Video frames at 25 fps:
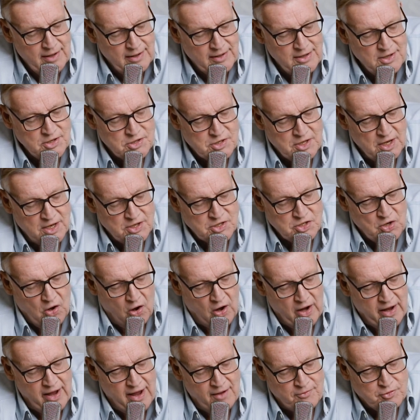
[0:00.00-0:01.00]
And he says,
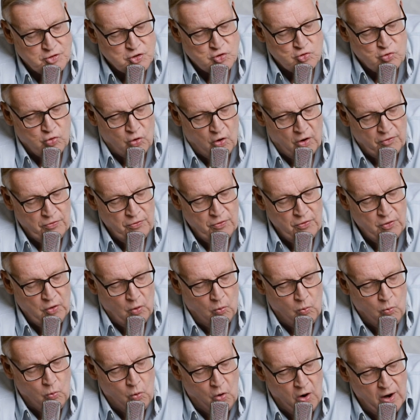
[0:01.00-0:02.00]
I have trodden
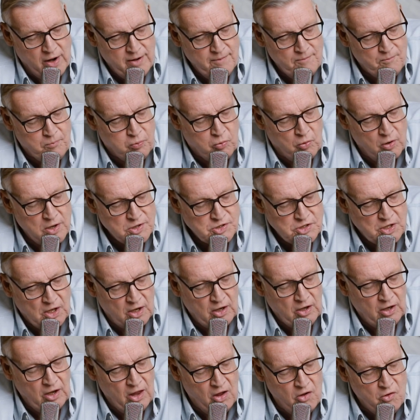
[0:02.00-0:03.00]
the winepress
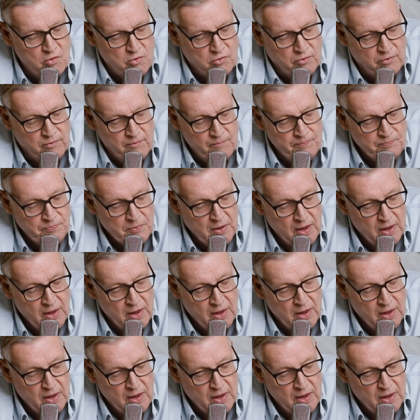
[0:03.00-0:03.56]
alone,